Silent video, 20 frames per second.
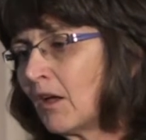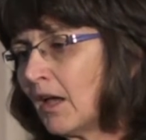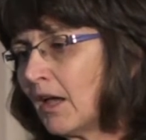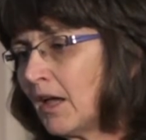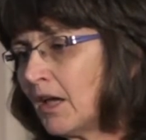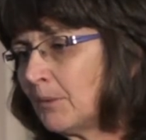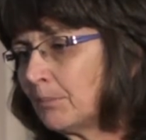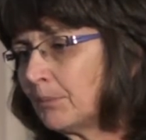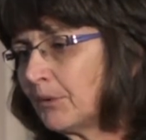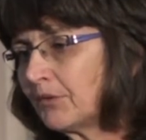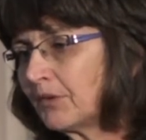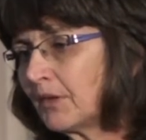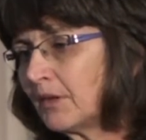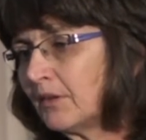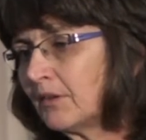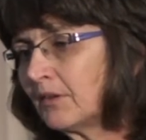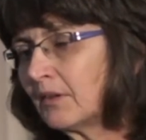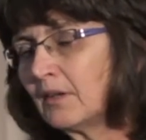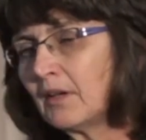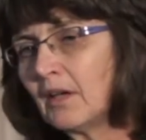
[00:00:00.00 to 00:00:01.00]

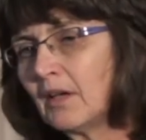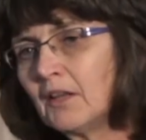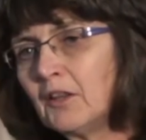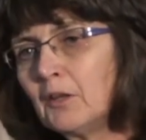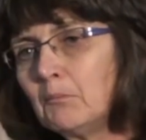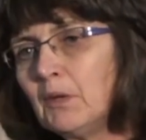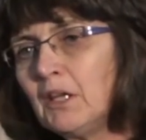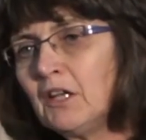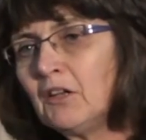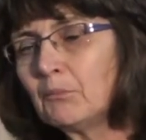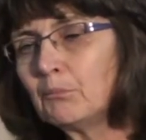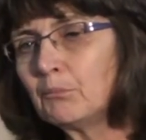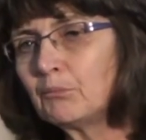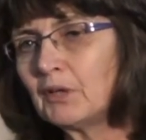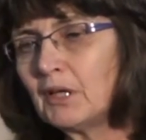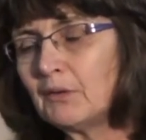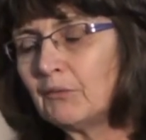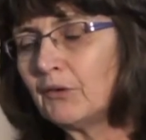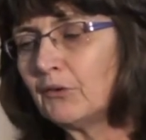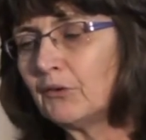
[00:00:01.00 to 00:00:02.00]
8%, and the median
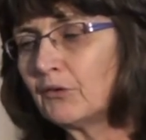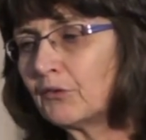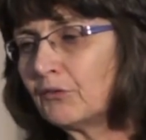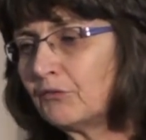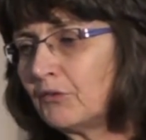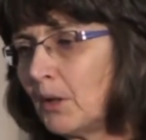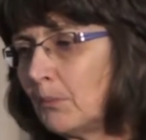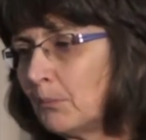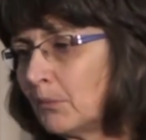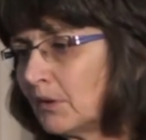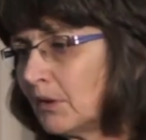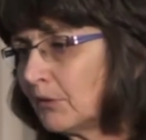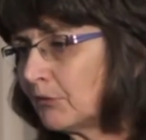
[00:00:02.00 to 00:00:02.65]
prevalence of fulminant